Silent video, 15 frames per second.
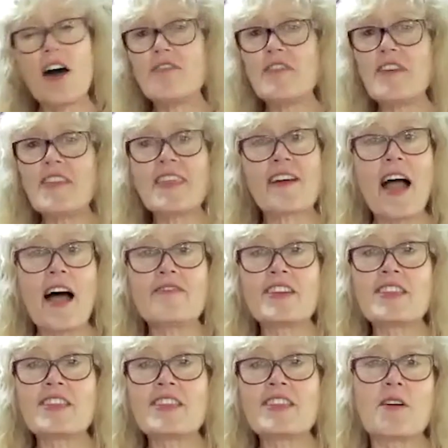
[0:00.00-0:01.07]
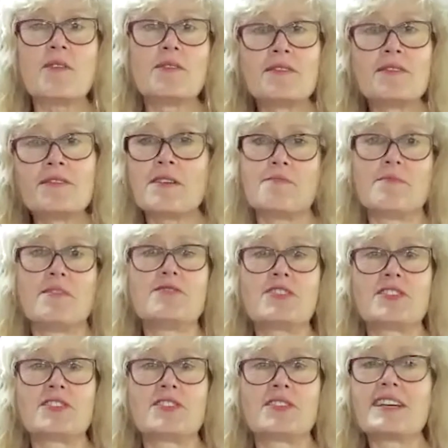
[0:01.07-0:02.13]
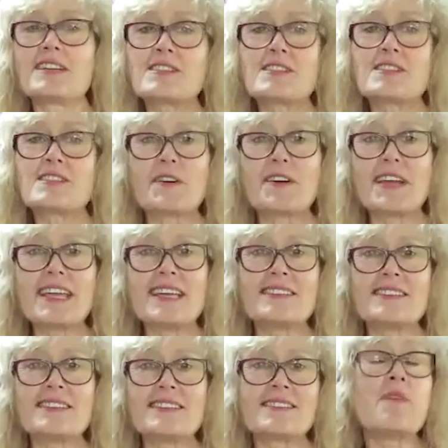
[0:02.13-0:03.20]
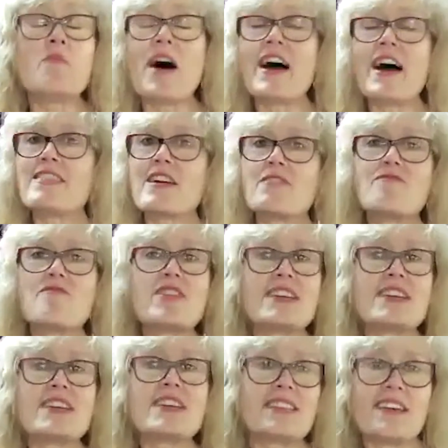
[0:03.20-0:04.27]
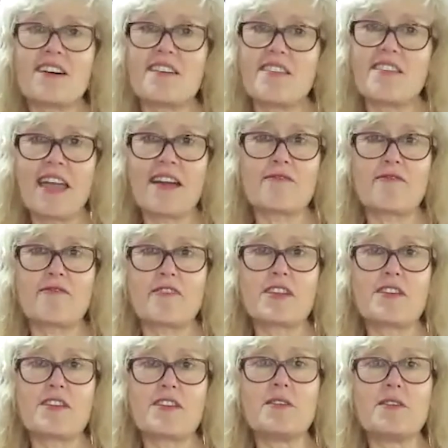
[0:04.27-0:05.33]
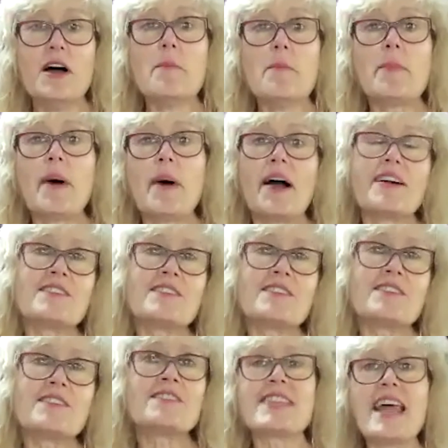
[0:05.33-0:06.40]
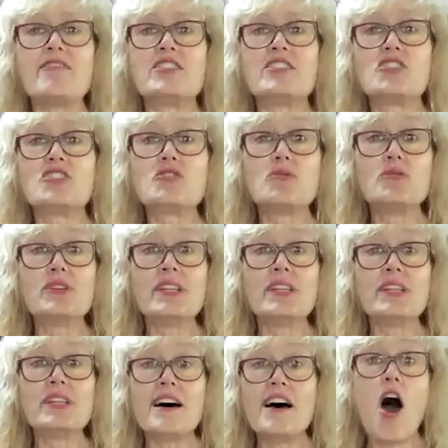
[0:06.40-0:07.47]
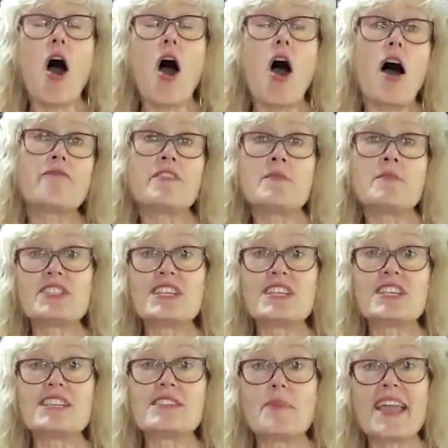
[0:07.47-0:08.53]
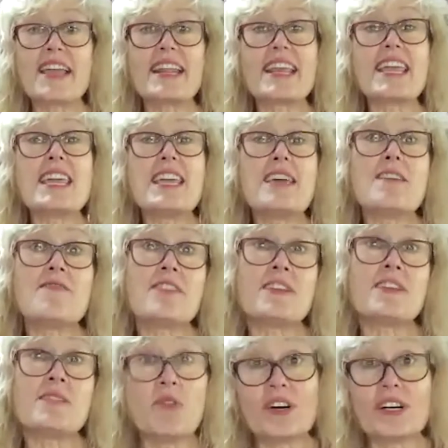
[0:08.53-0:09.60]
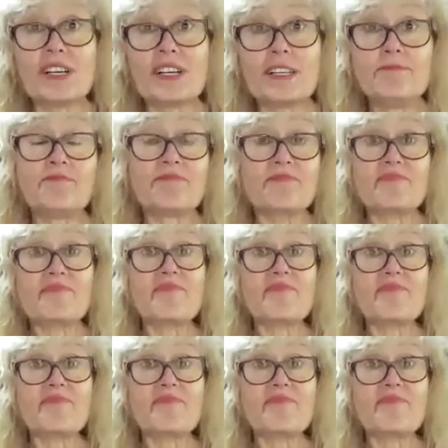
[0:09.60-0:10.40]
Often they're having their own emotional experience and why they really are there for you. Partners that have a doula often participate even more.